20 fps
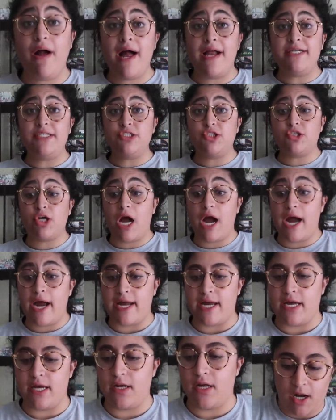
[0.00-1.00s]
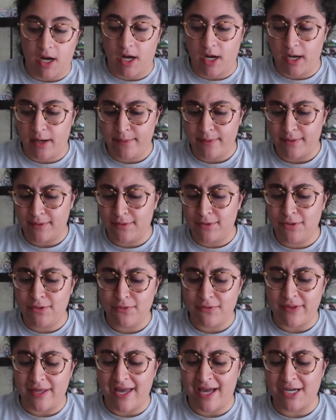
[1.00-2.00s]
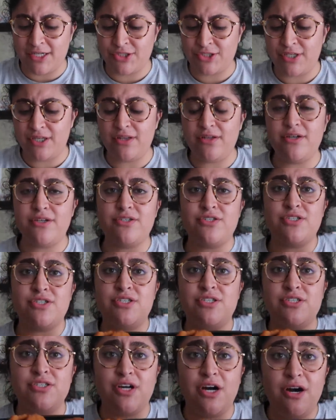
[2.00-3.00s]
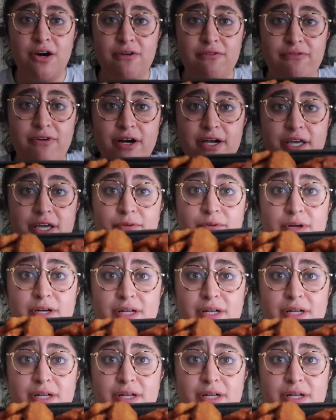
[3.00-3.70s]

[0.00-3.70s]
ahead and try it. Um, ooh, they actually look so fucking